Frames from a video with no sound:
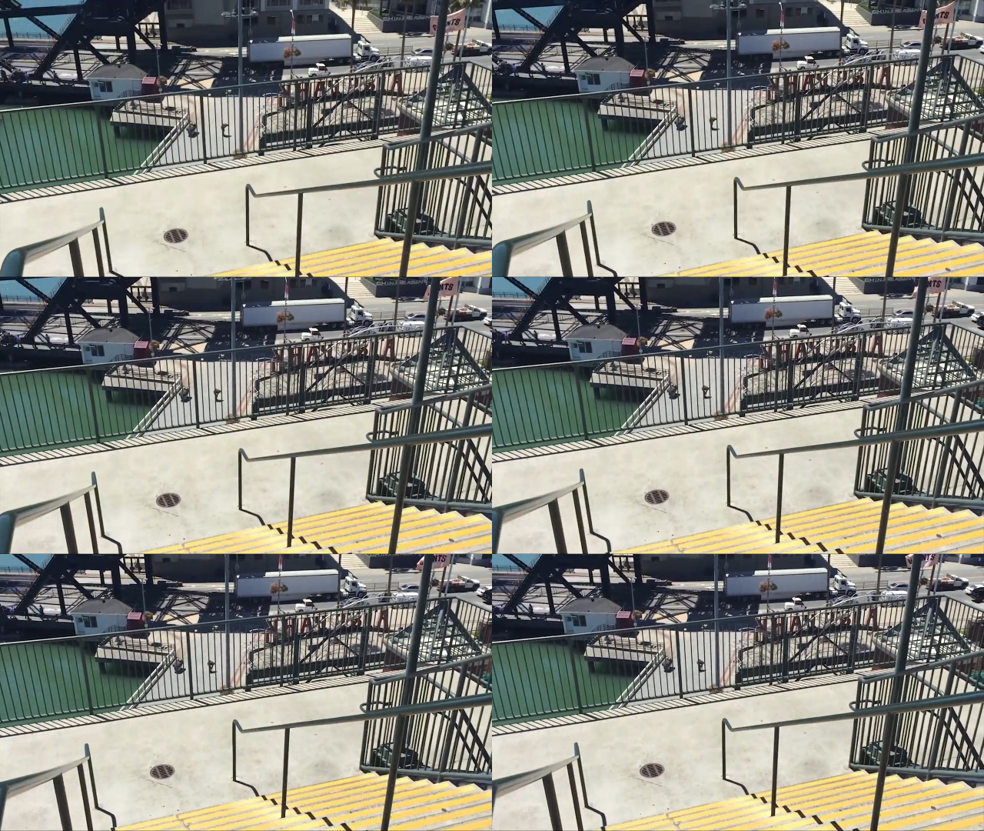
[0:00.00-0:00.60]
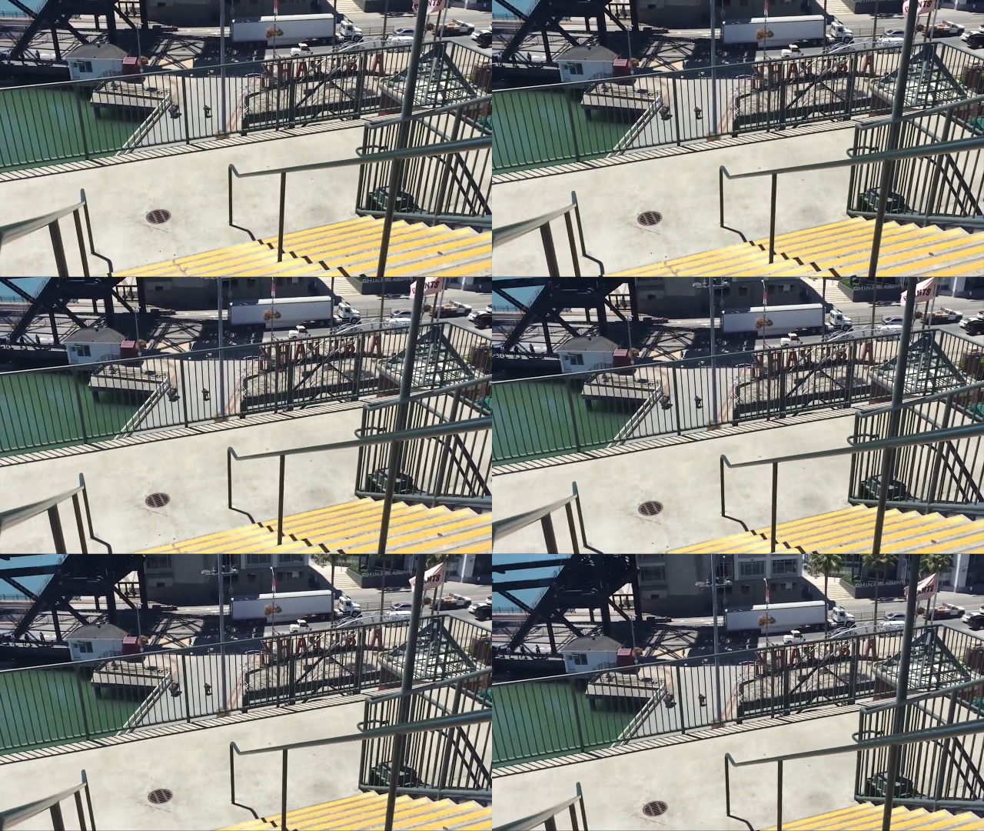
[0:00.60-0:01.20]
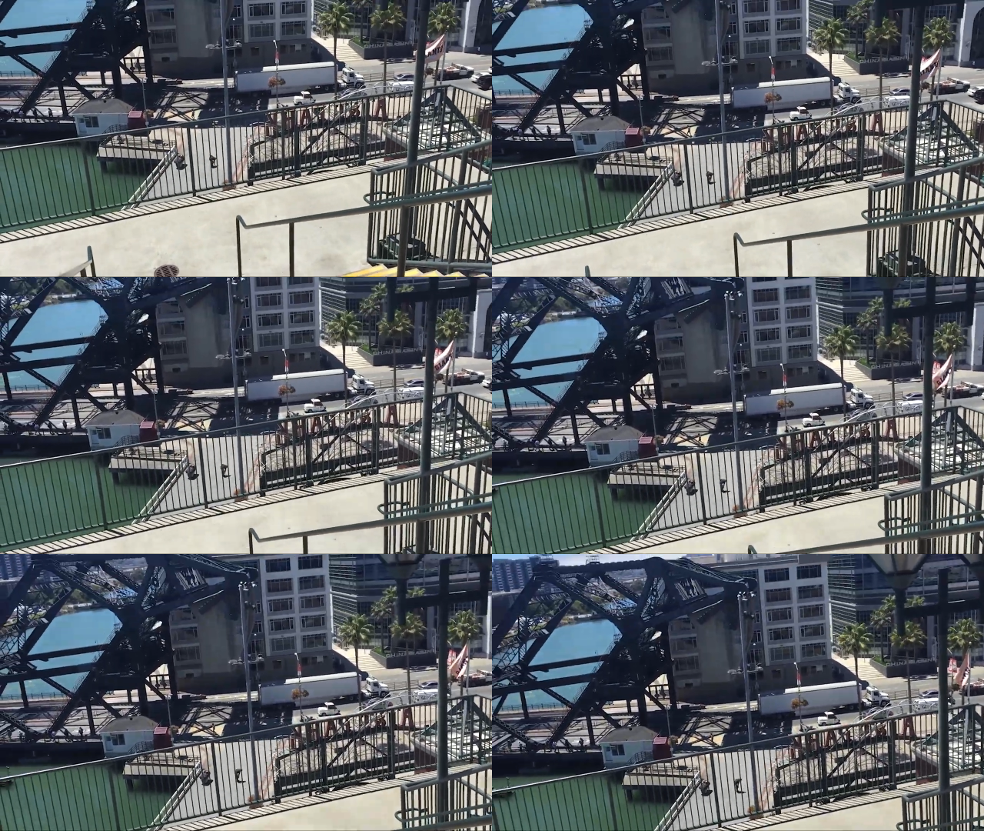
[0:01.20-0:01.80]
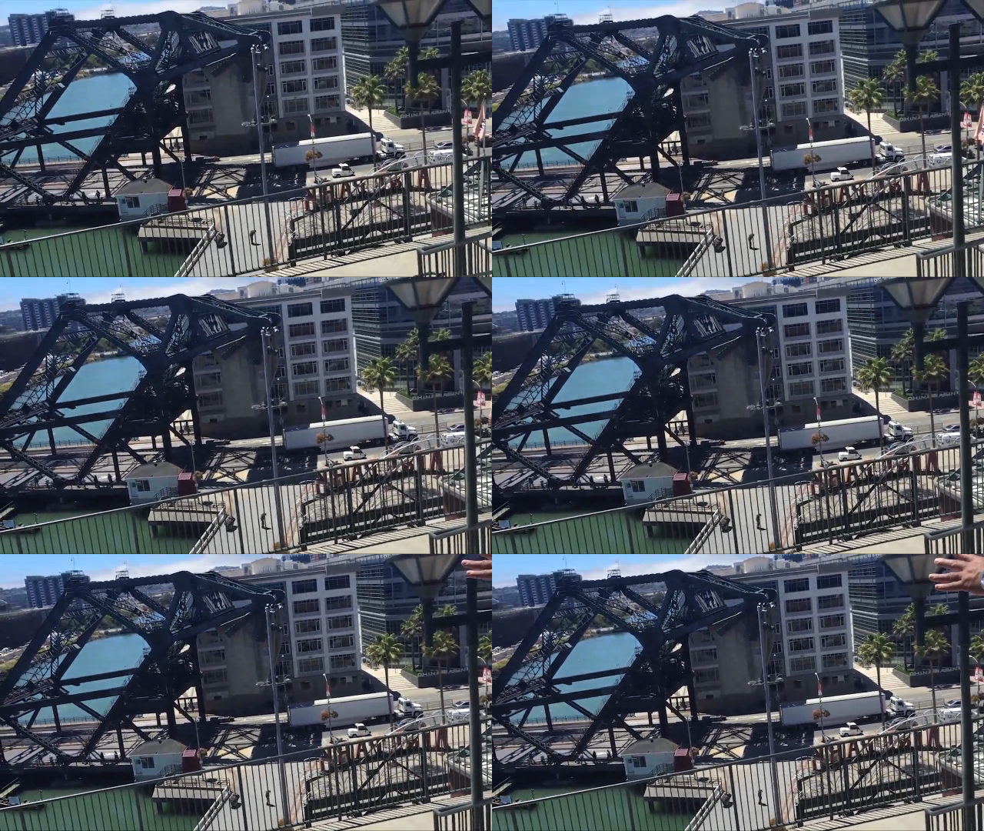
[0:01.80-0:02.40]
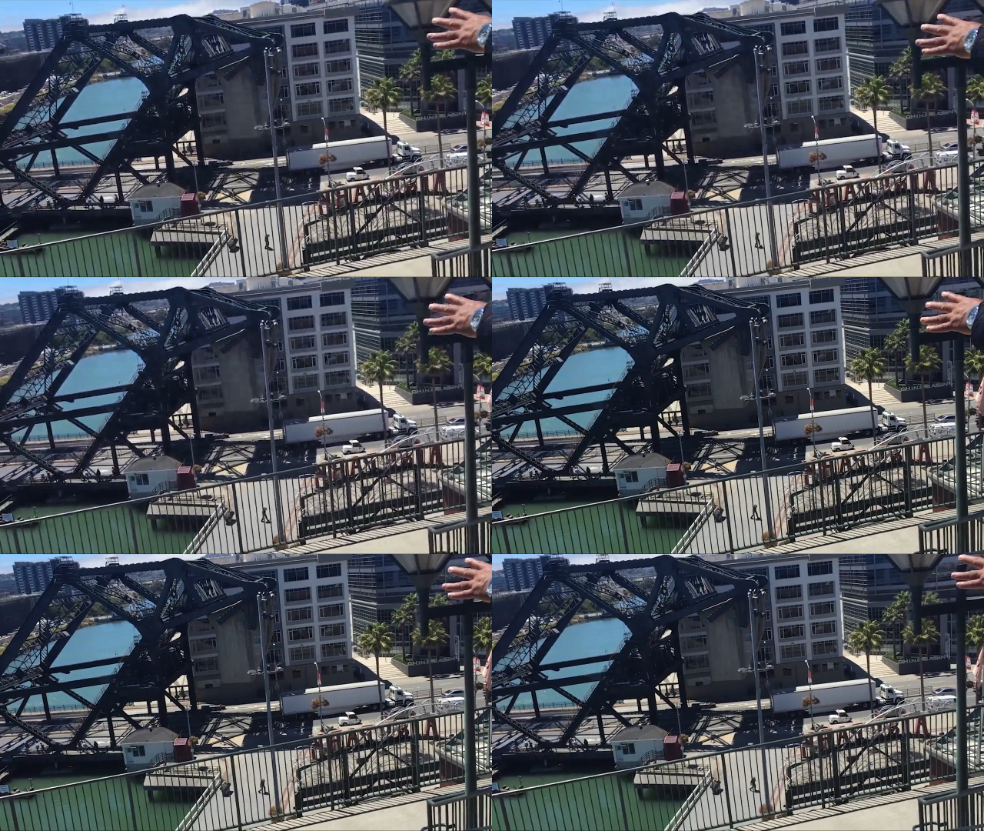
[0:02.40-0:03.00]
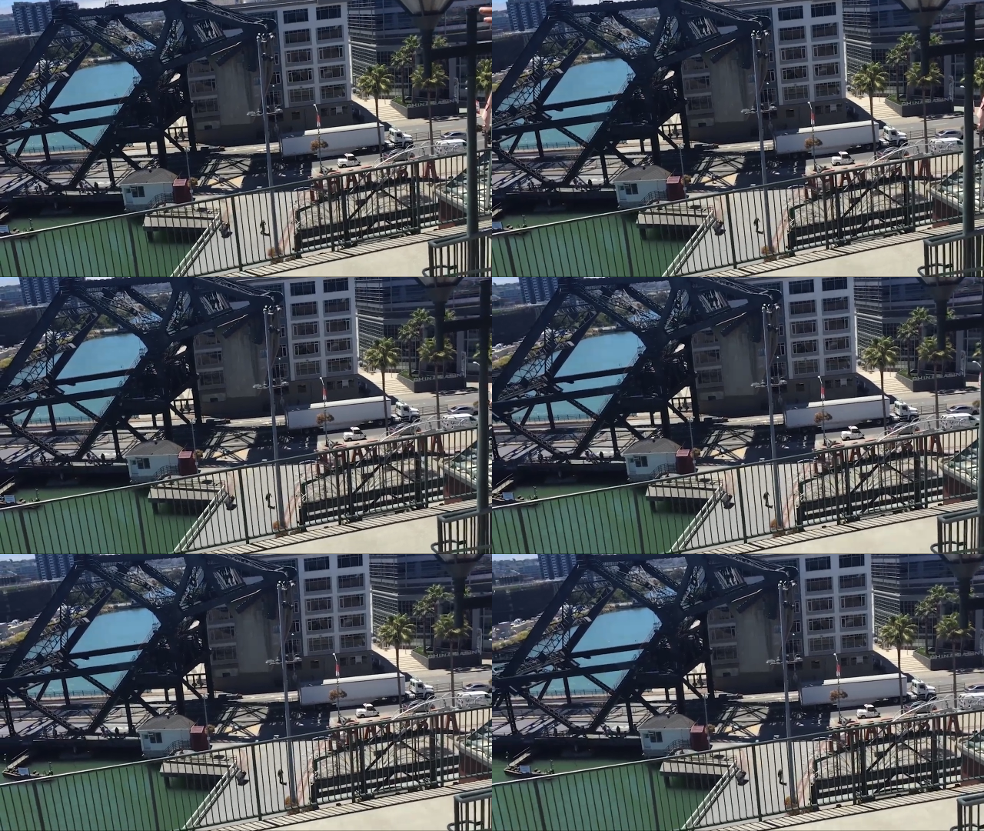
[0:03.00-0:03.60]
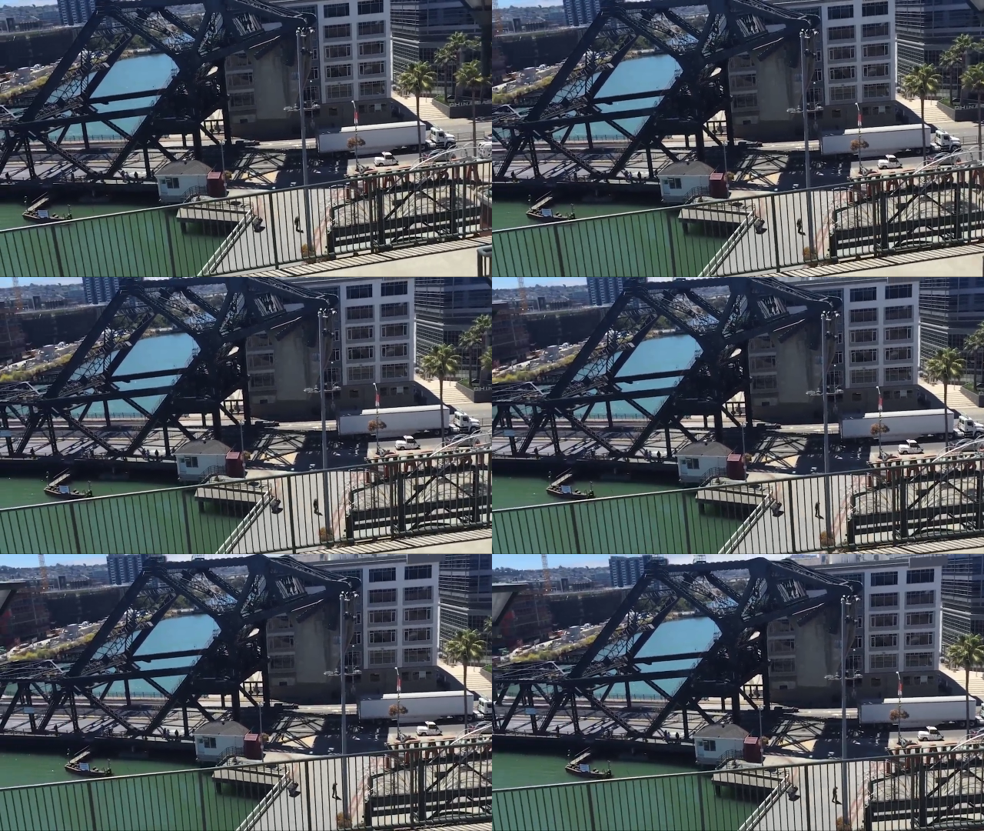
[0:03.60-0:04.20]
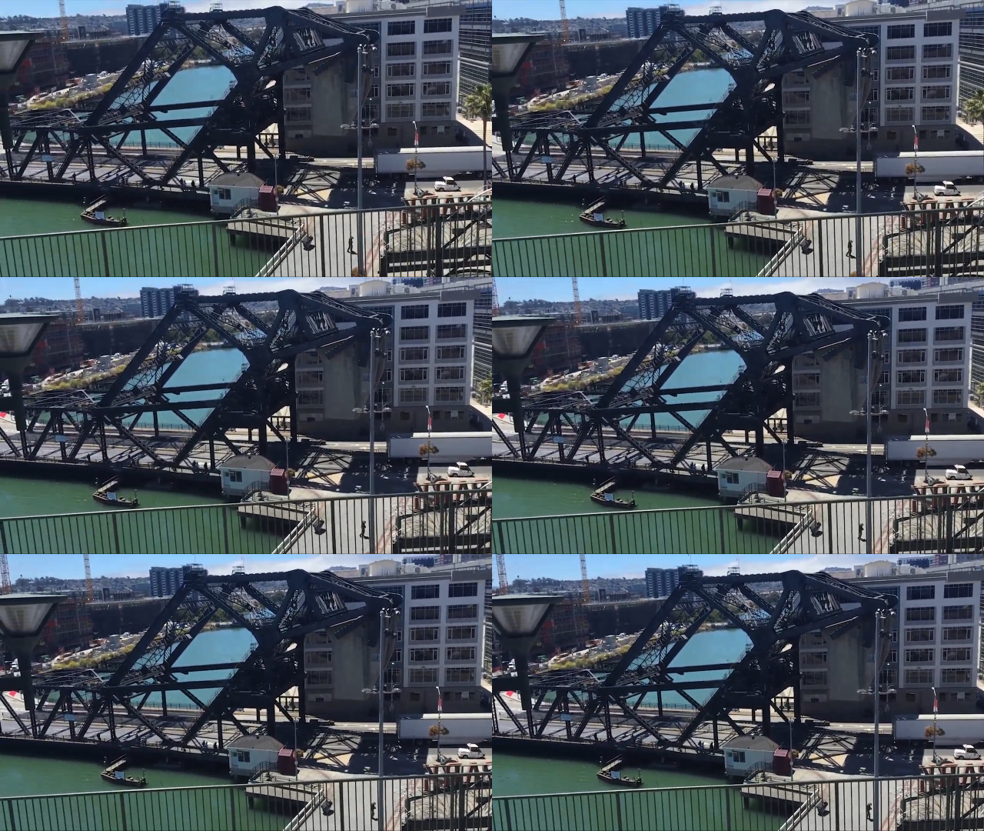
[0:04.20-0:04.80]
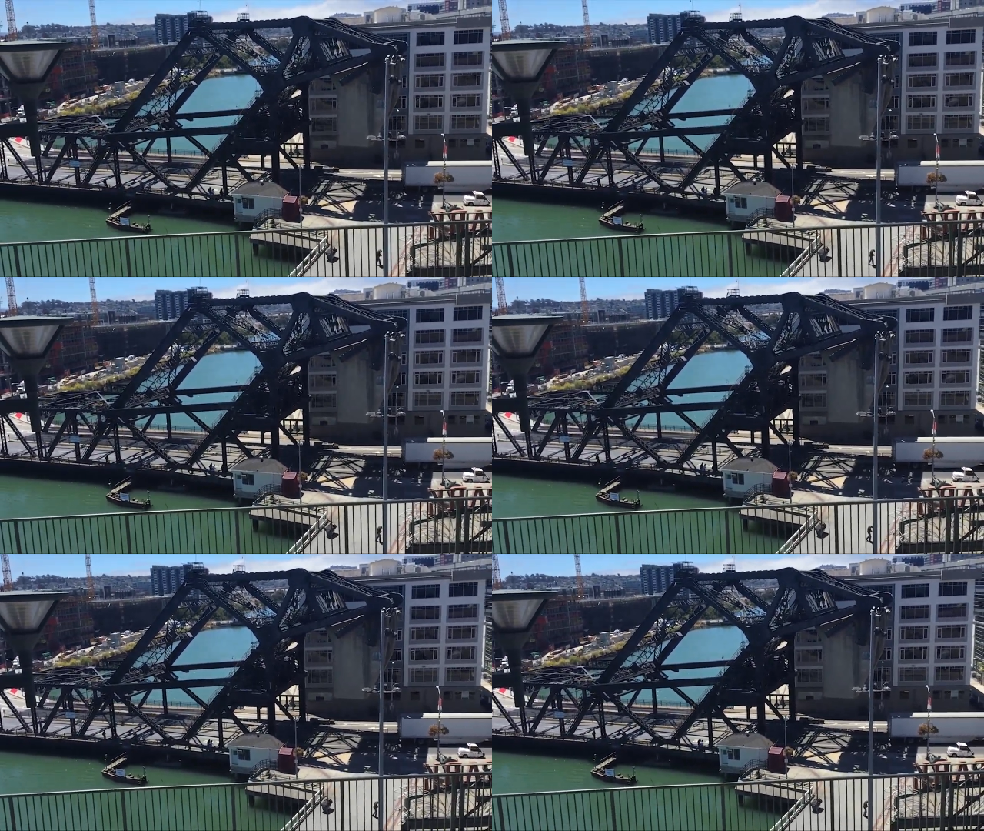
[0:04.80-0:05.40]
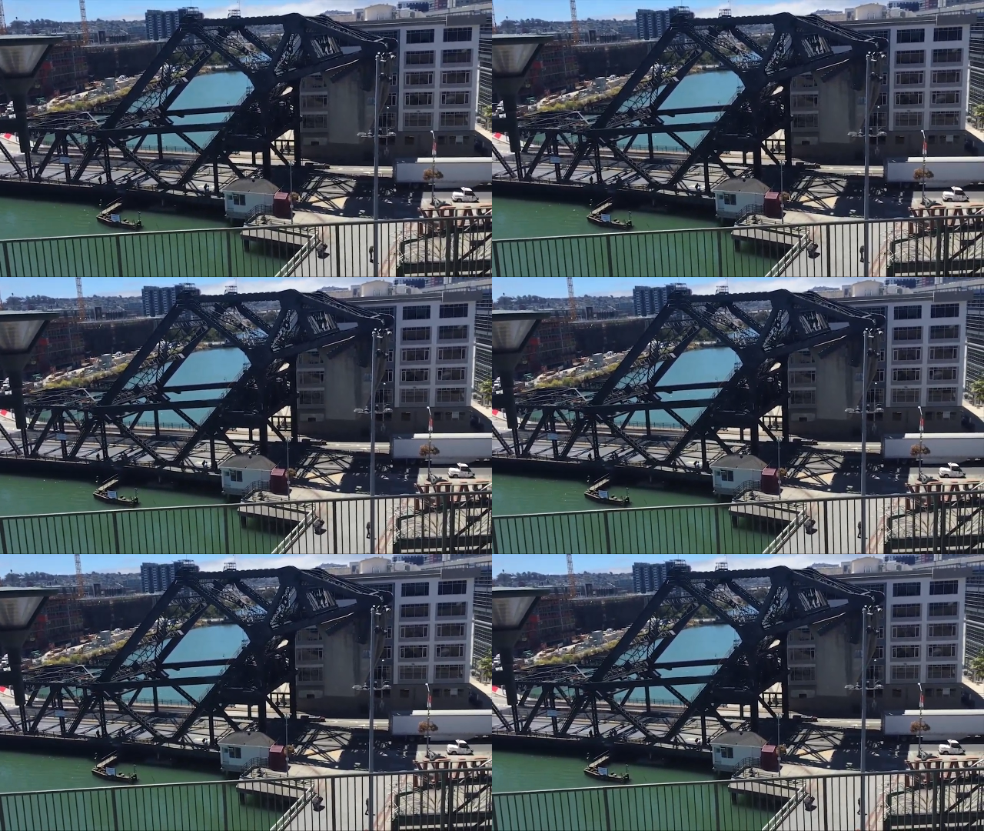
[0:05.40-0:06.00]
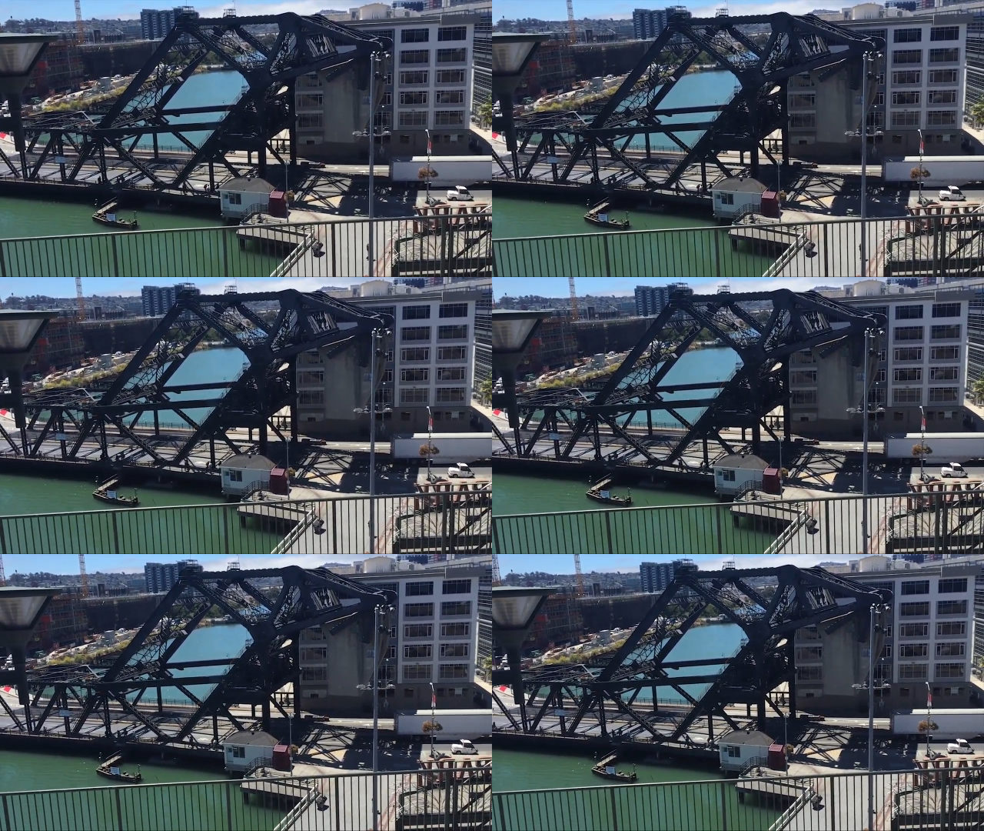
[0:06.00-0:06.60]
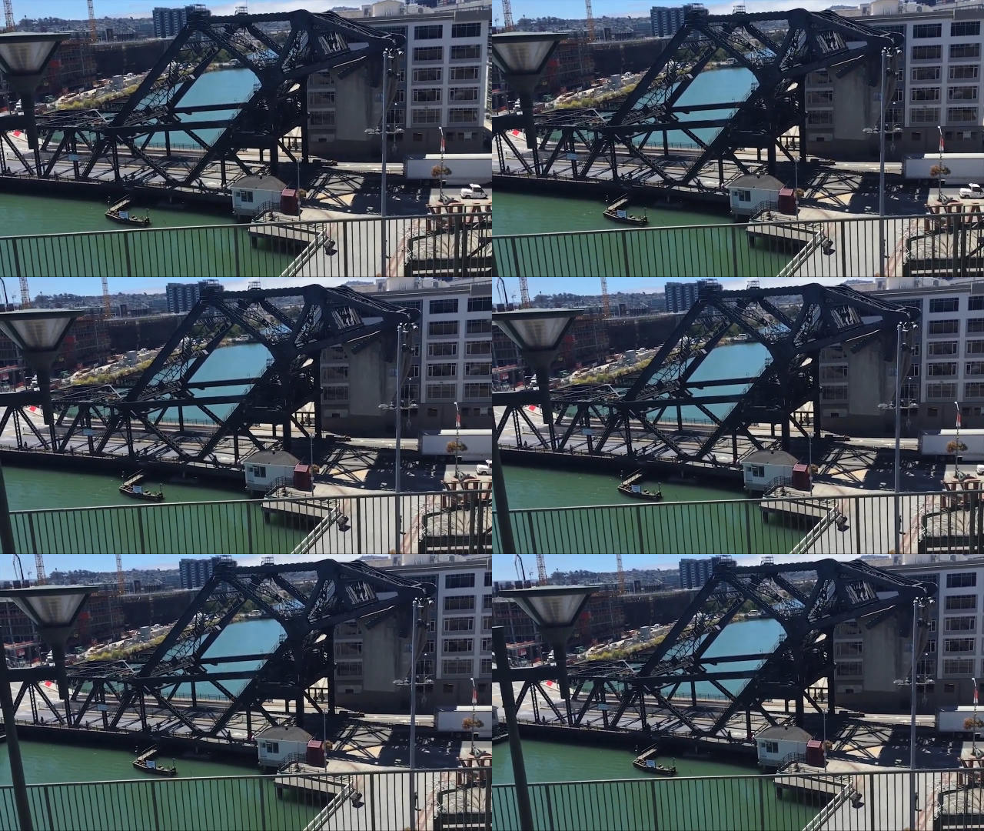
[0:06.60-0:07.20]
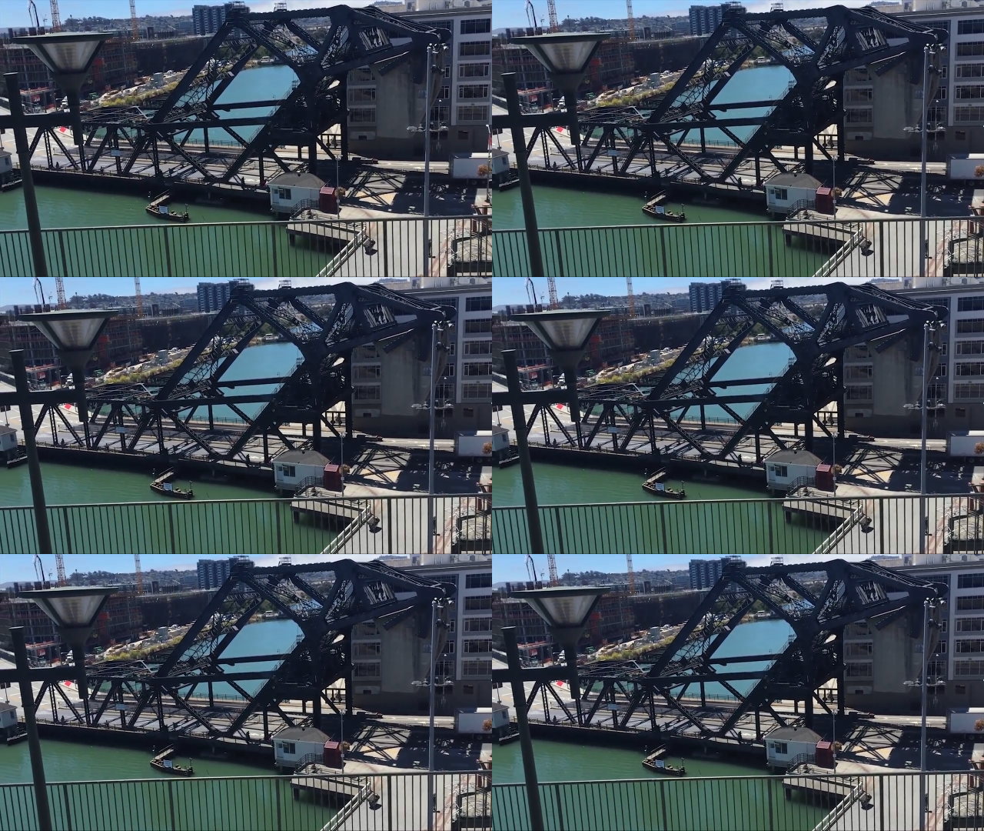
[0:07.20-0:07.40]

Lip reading: No face is visible, so there are no lips to read.